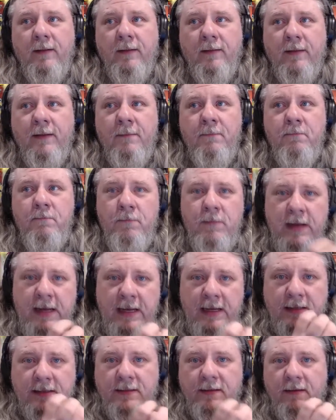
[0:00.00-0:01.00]

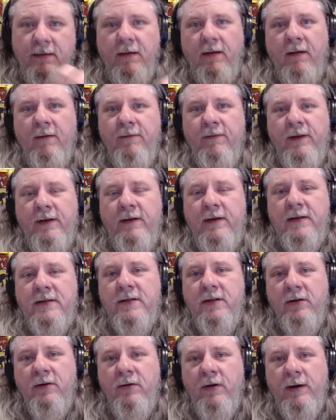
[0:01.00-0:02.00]
meat of the
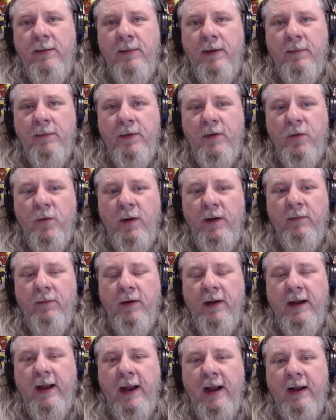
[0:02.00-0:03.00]
disagreement between
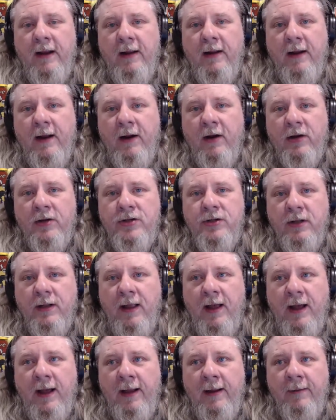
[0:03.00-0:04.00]
Rekieta and Eric
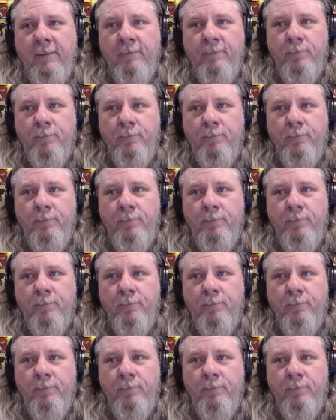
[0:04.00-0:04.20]
July